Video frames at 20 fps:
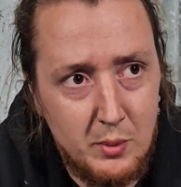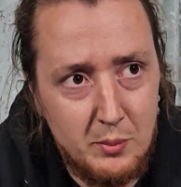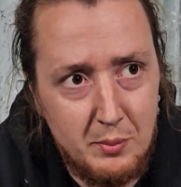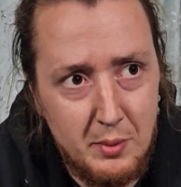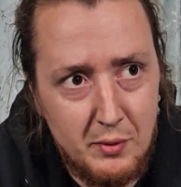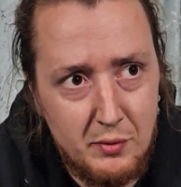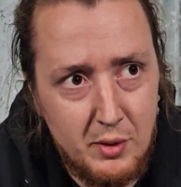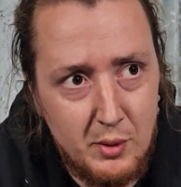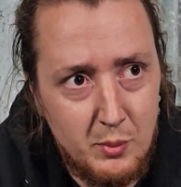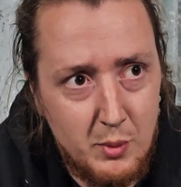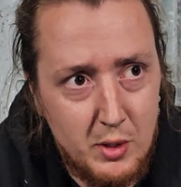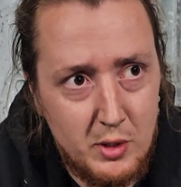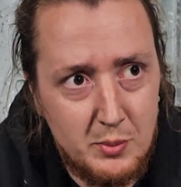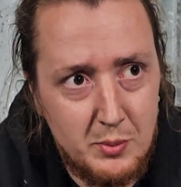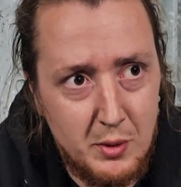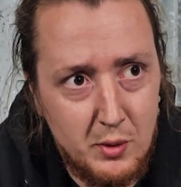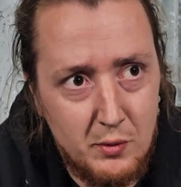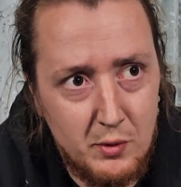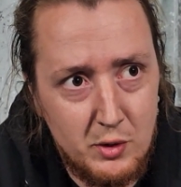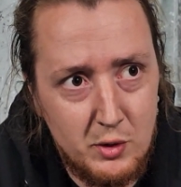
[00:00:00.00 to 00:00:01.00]
my friend
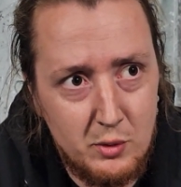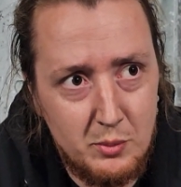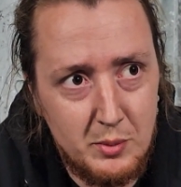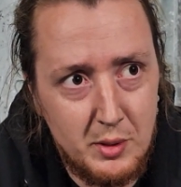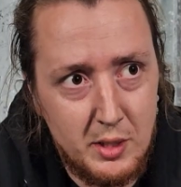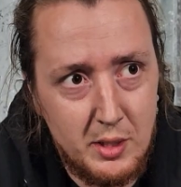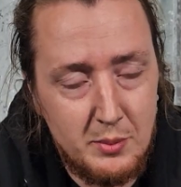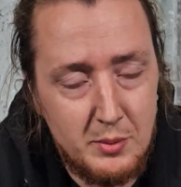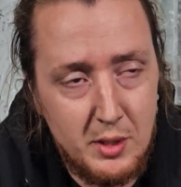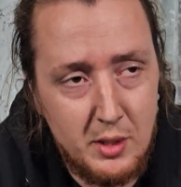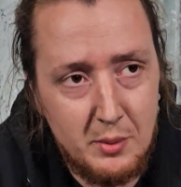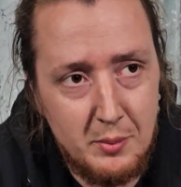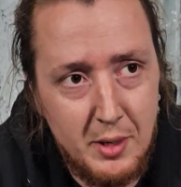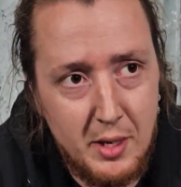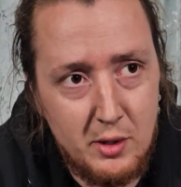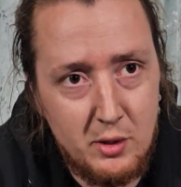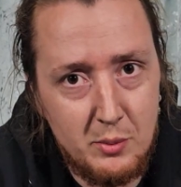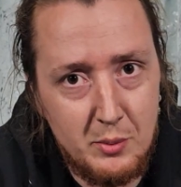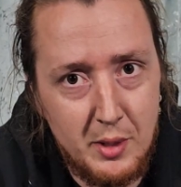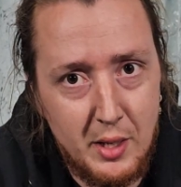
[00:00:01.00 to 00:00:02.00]
walks me over to him, and he comes out of the
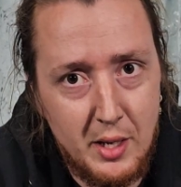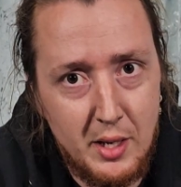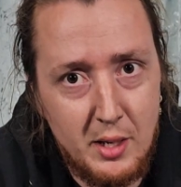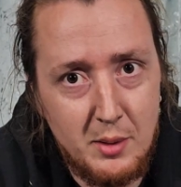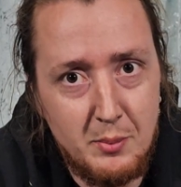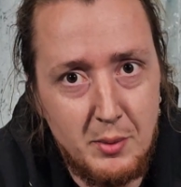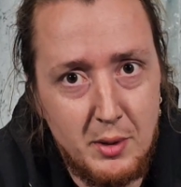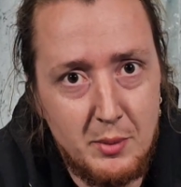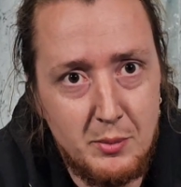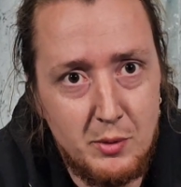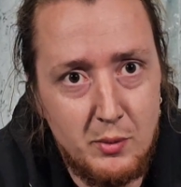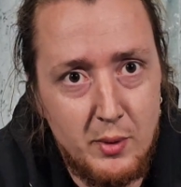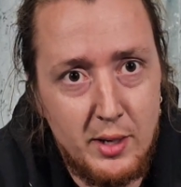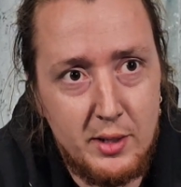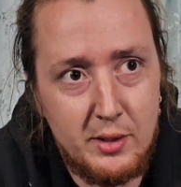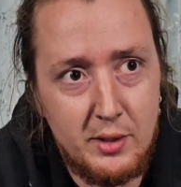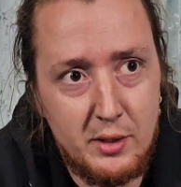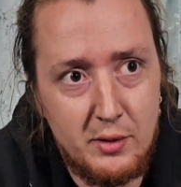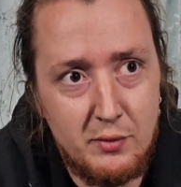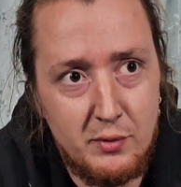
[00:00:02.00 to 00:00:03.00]
bathroom, and I headbutt him
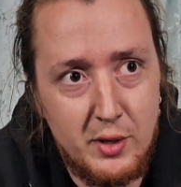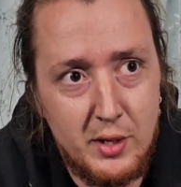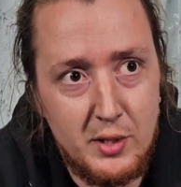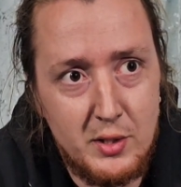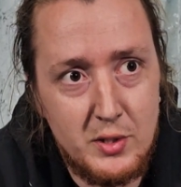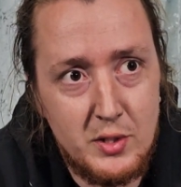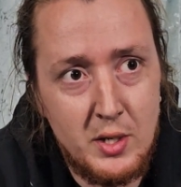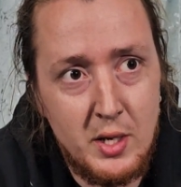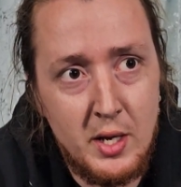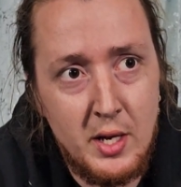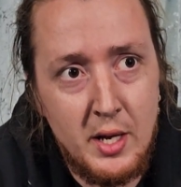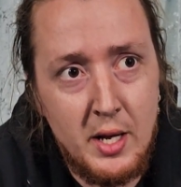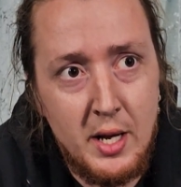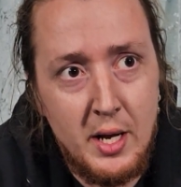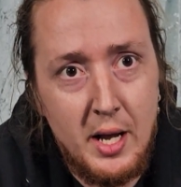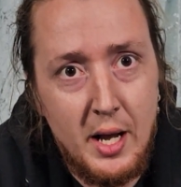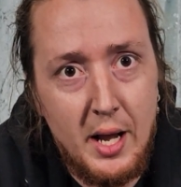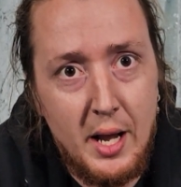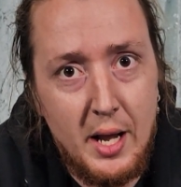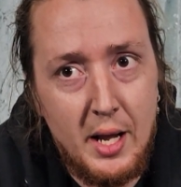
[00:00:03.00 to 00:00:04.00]
directly in the face,
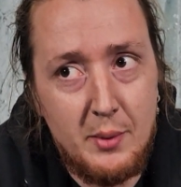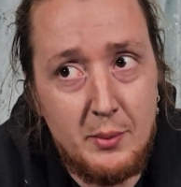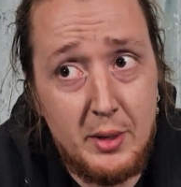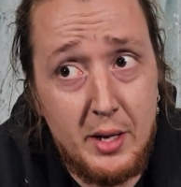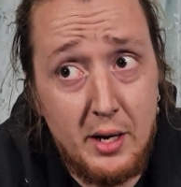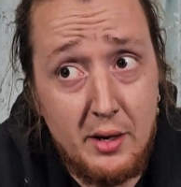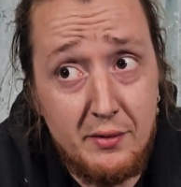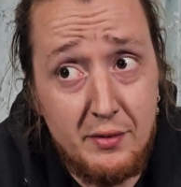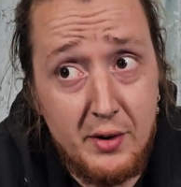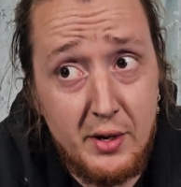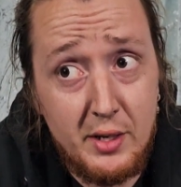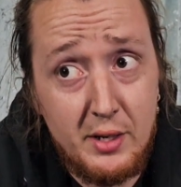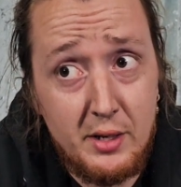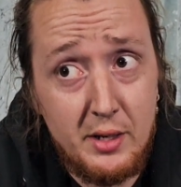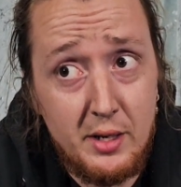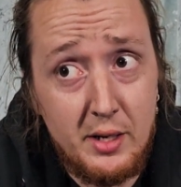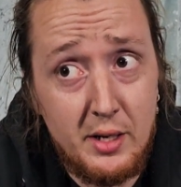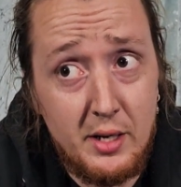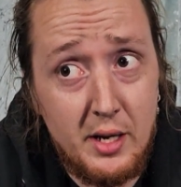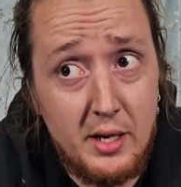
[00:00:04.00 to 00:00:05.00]
and we got in a
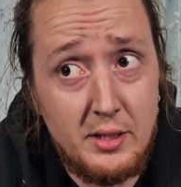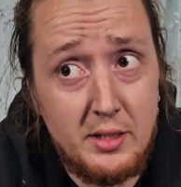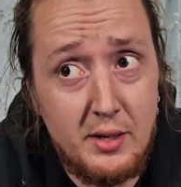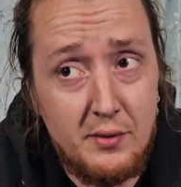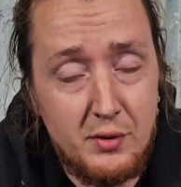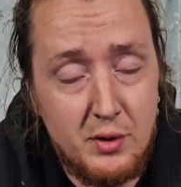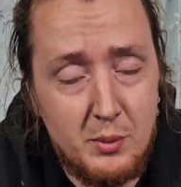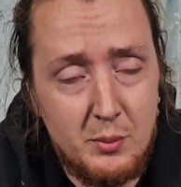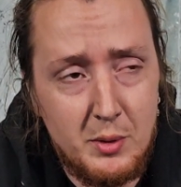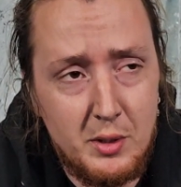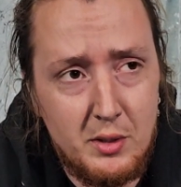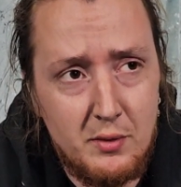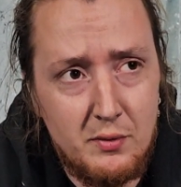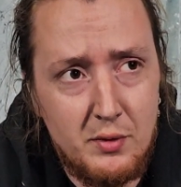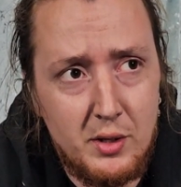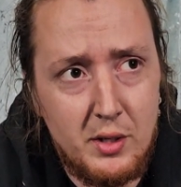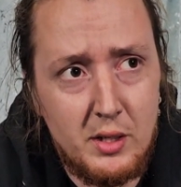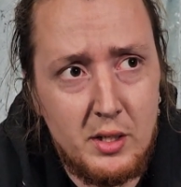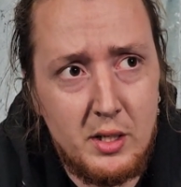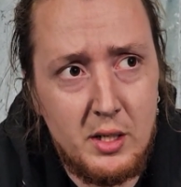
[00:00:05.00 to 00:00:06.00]
fight, and I definitely won the
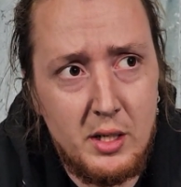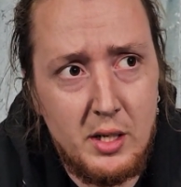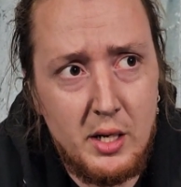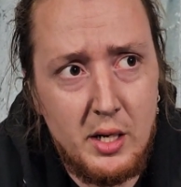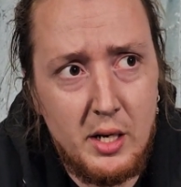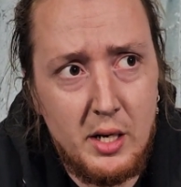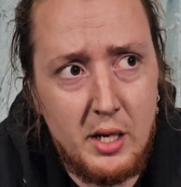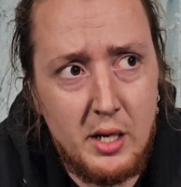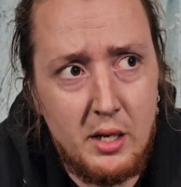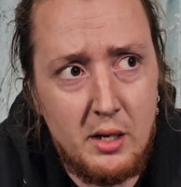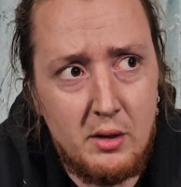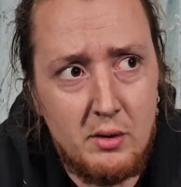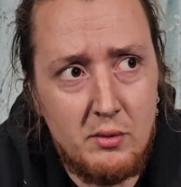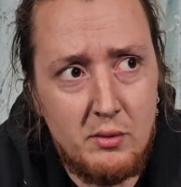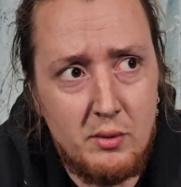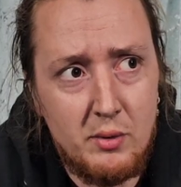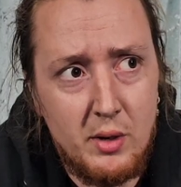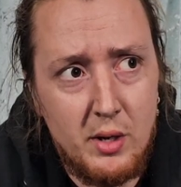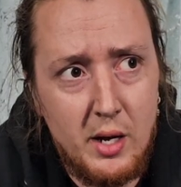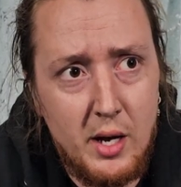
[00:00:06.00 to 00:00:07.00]
fight,
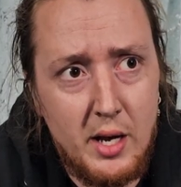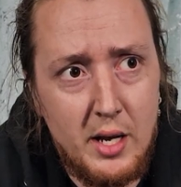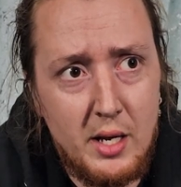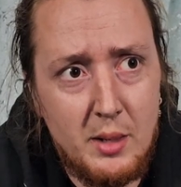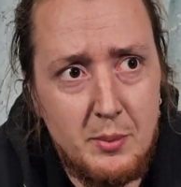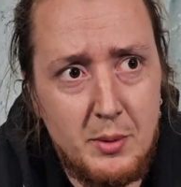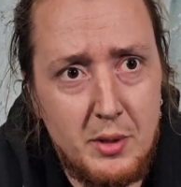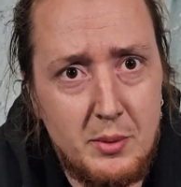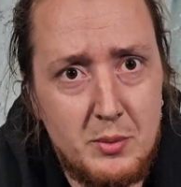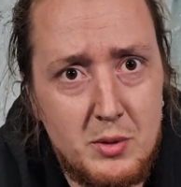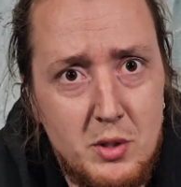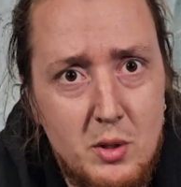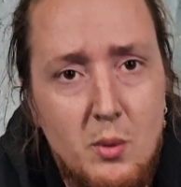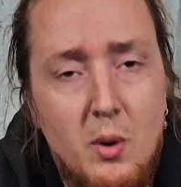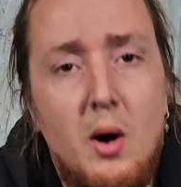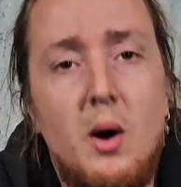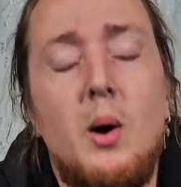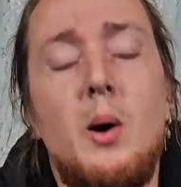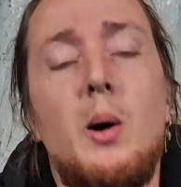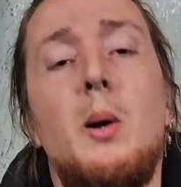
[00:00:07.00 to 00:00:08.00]
and I headbutt him so
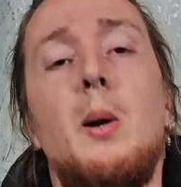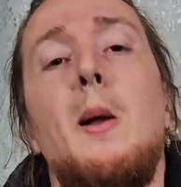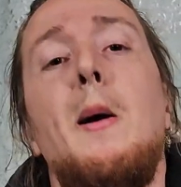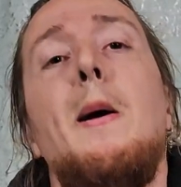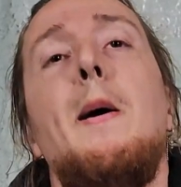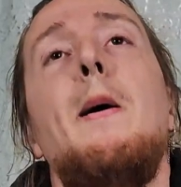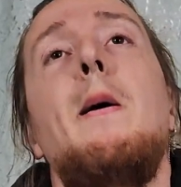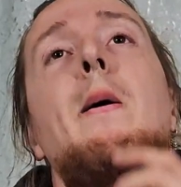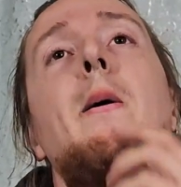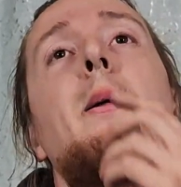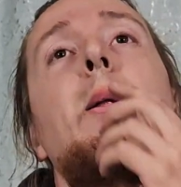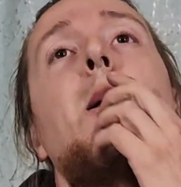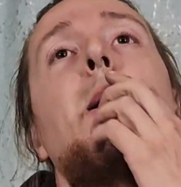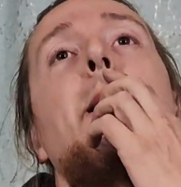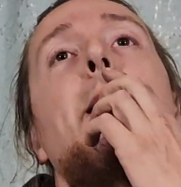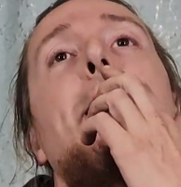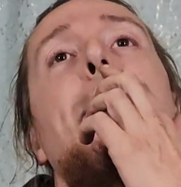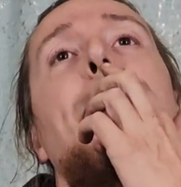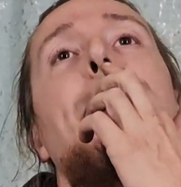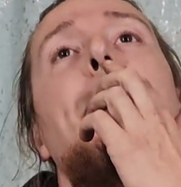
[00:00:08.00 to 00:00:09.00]
hard. Hey,
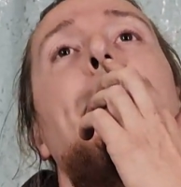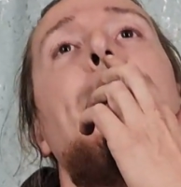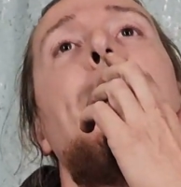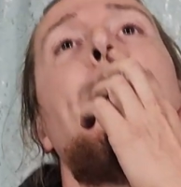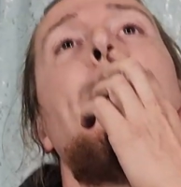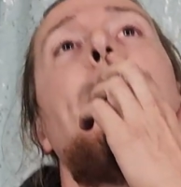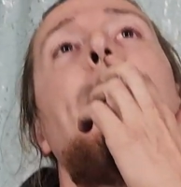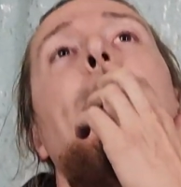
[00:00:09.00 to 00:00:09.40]
look here,